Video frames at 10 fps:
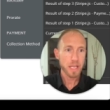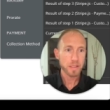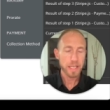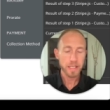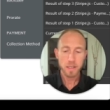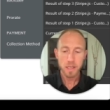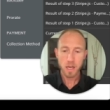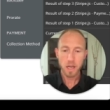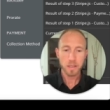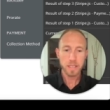date.
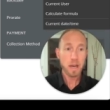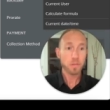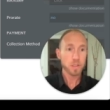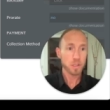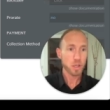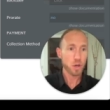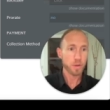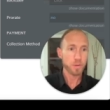I'm gonna, now I'm going to go and